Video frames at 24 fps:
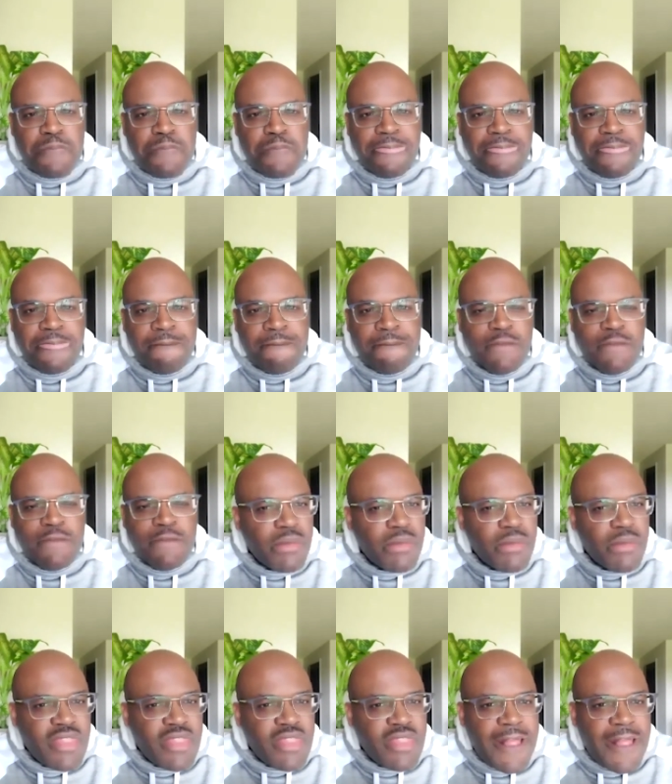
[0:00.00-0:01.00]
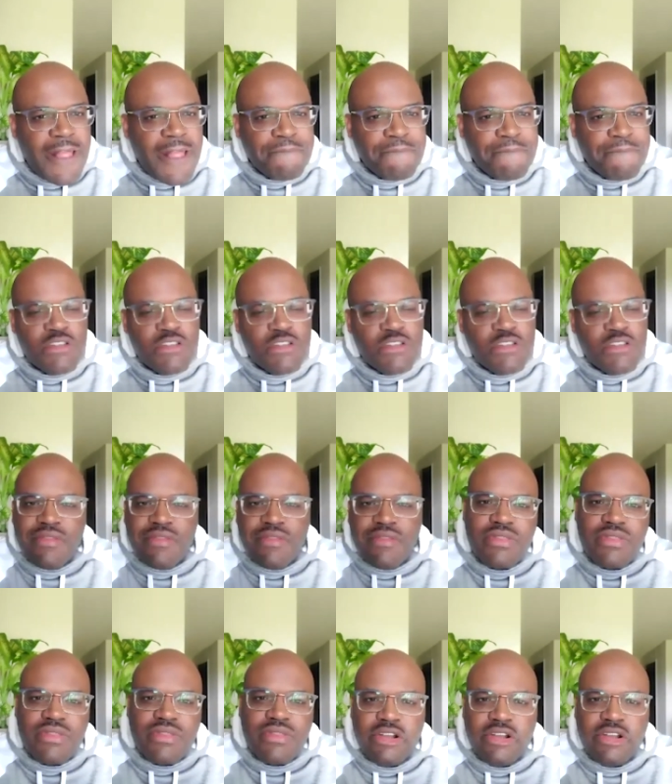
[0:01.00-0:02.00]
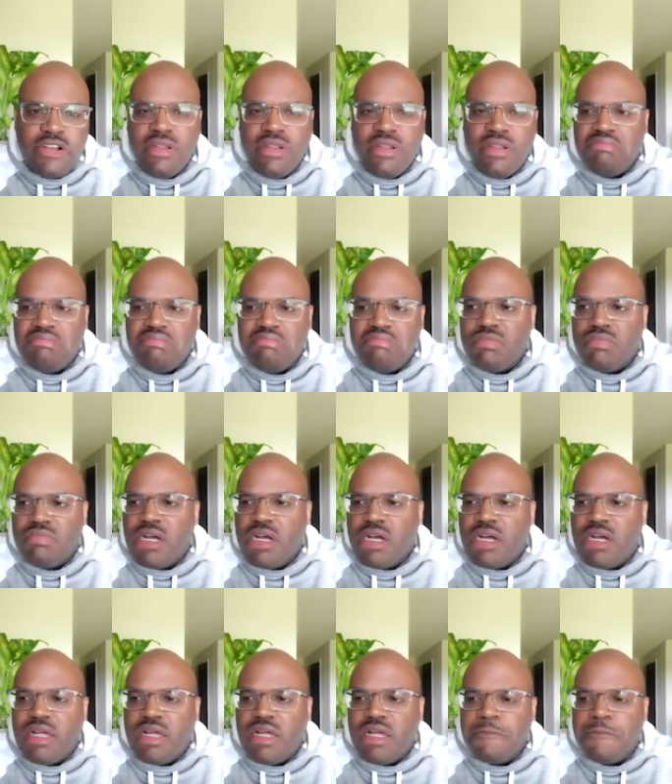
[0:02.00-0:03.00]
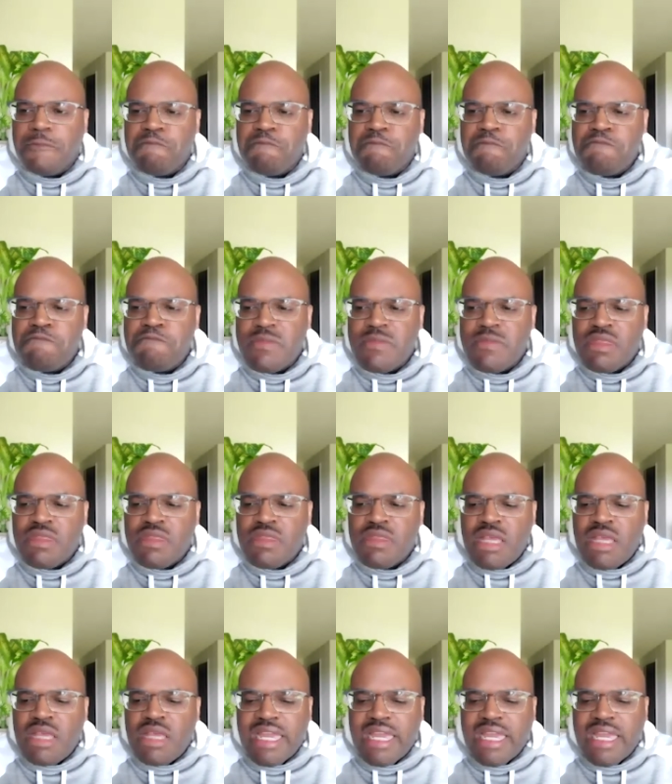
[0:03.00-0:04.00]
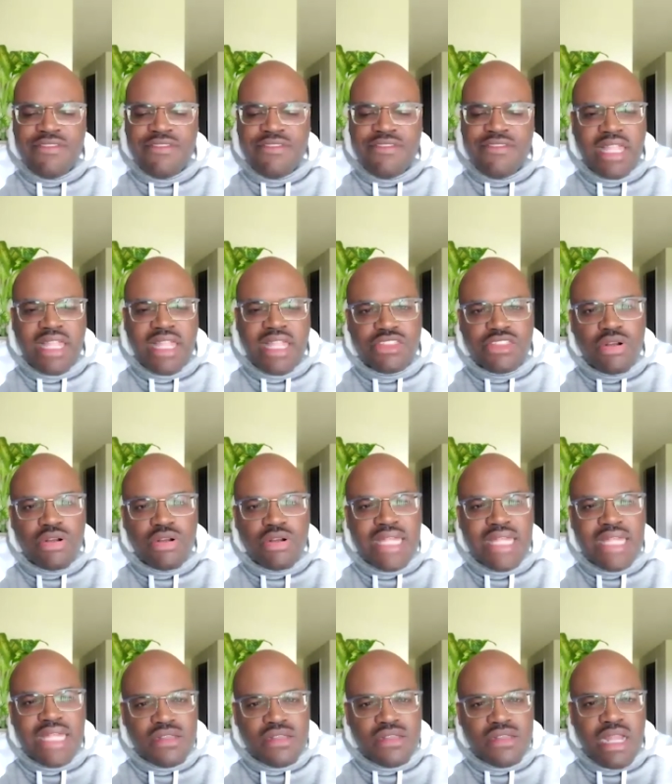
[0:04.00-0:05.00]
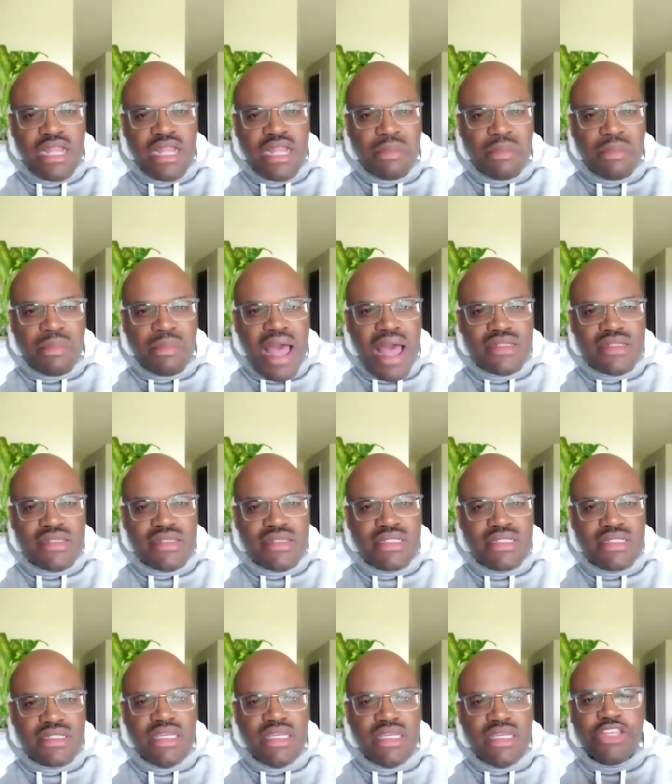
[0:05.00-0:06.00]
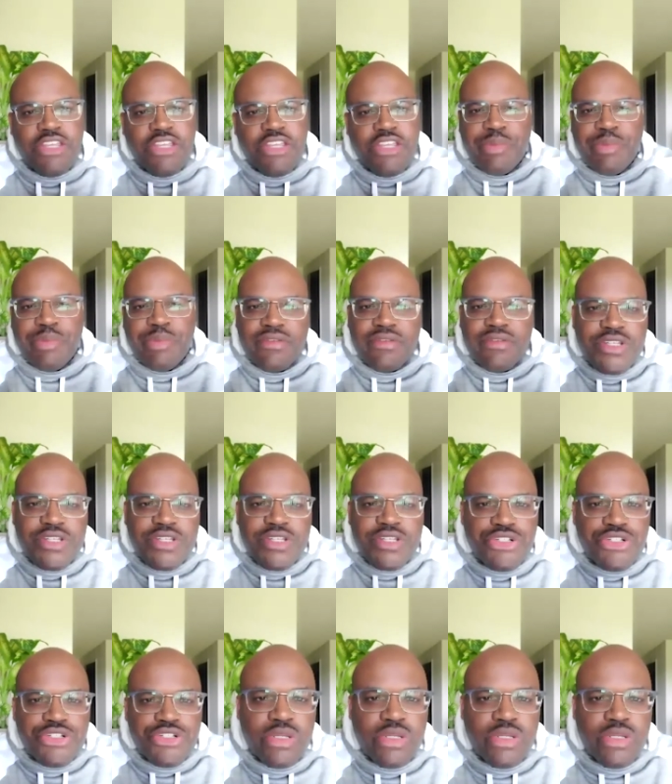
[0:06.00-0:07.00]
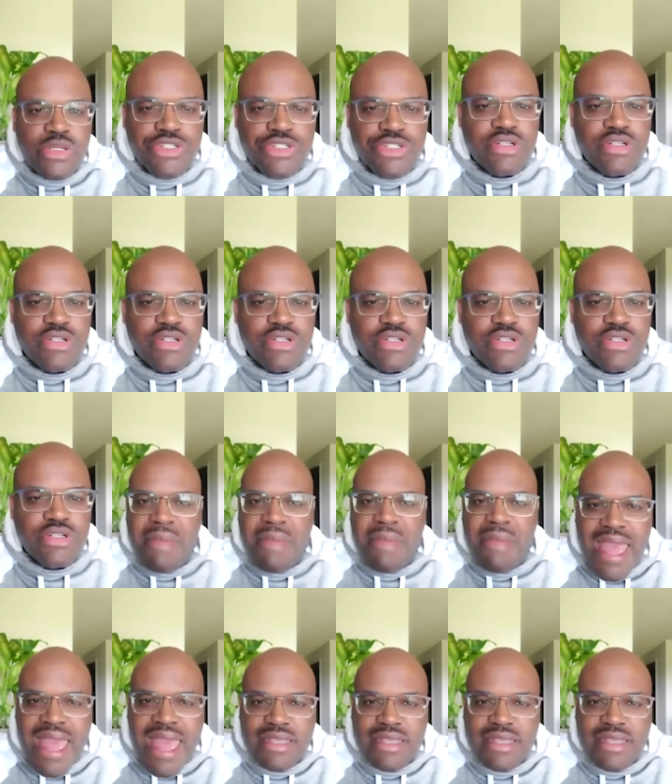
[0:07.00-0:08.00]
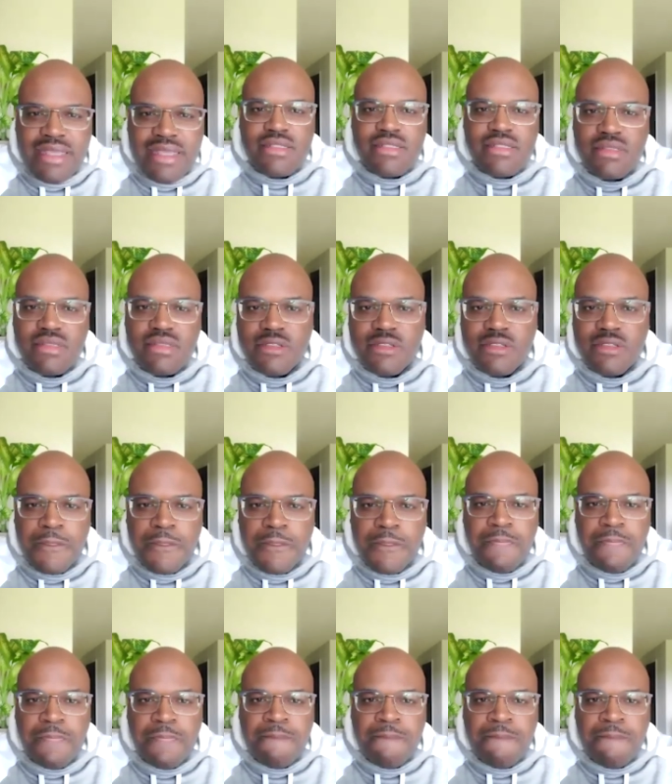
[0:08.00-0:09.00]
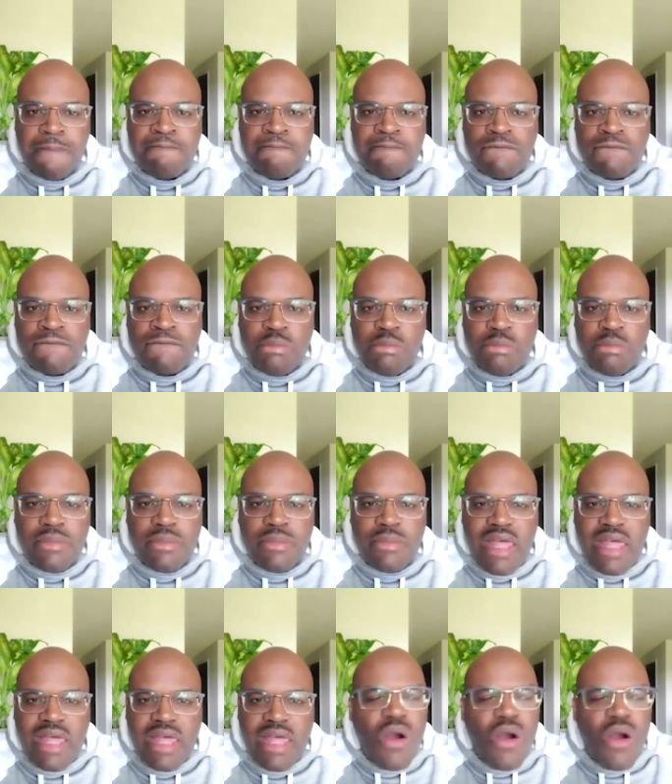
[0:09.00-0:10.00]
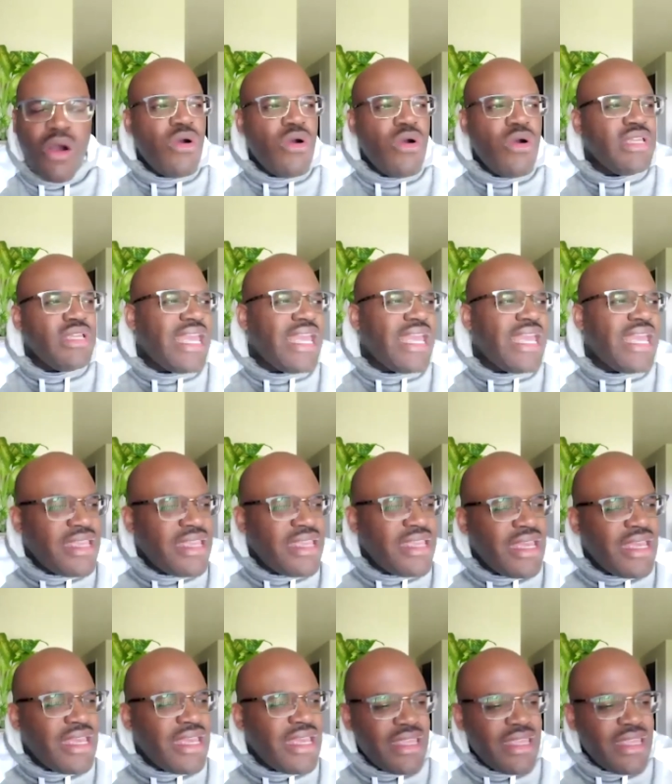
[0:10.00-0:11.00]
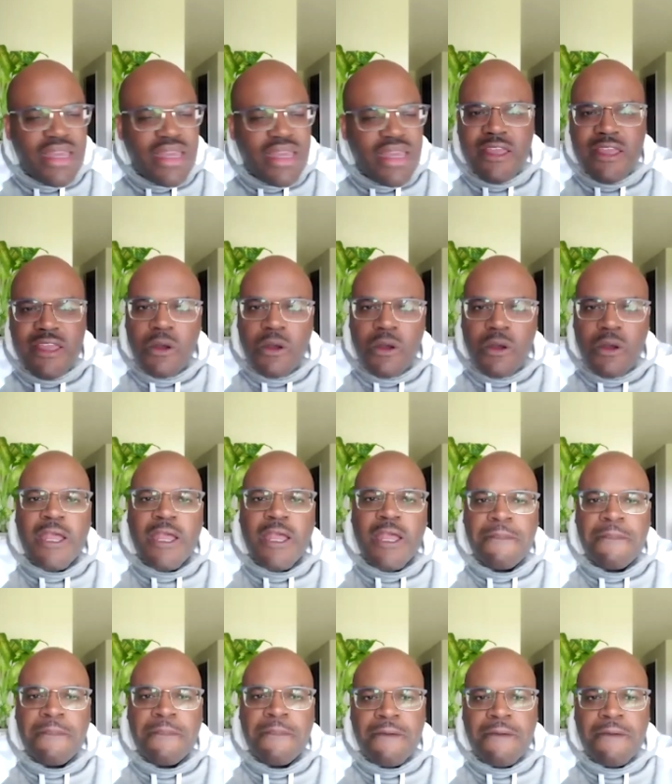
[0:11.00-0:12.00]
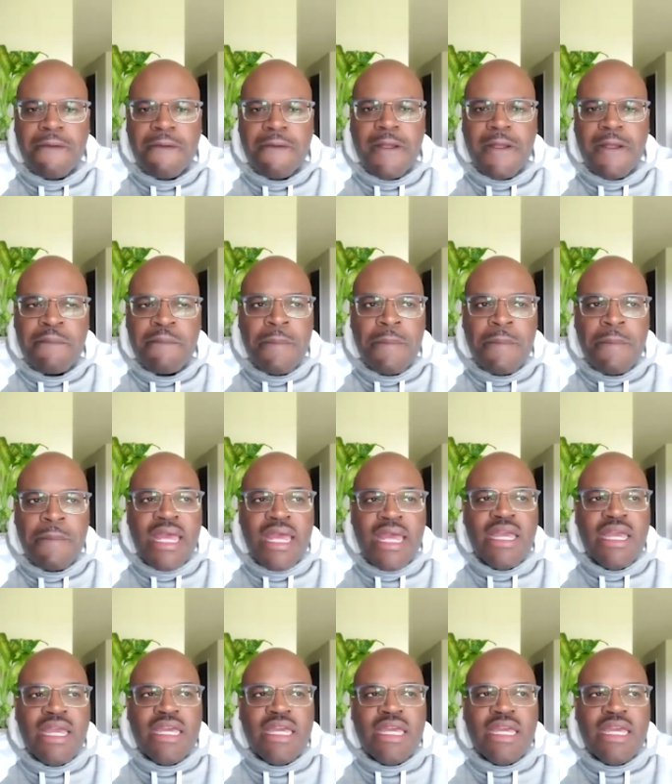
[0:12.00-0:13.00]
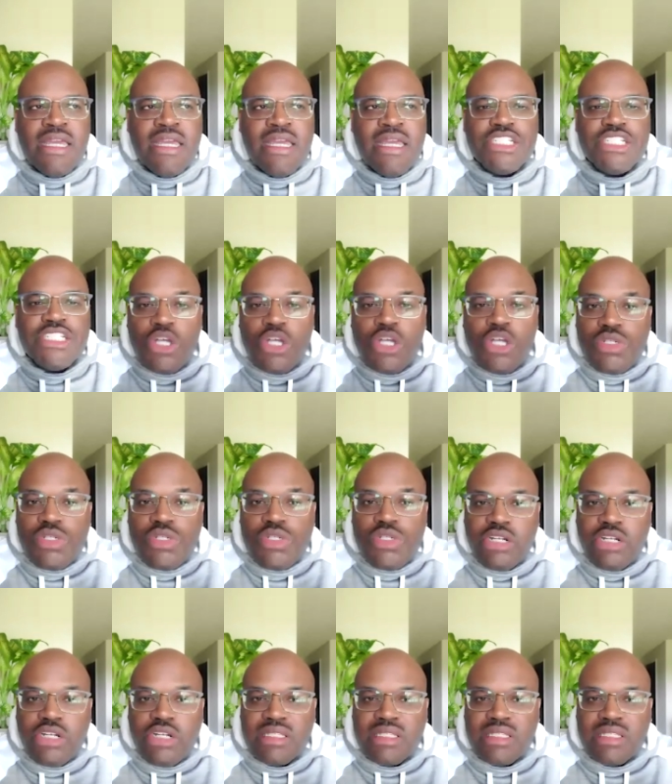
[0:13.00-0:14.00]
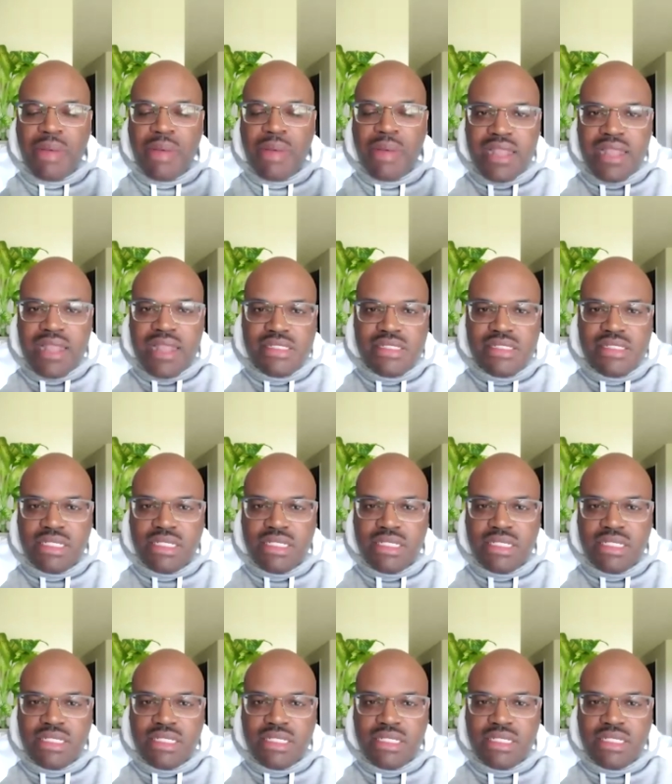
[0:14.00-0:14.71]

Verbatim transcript: You remember that? It was about 30, um, I gave you like a thirty thousand dollar policy. Your beneficiary was your son Max. You remember that? Oh yeah, yeah, yeah, yeah. Okay, okay. It shows here that the policy.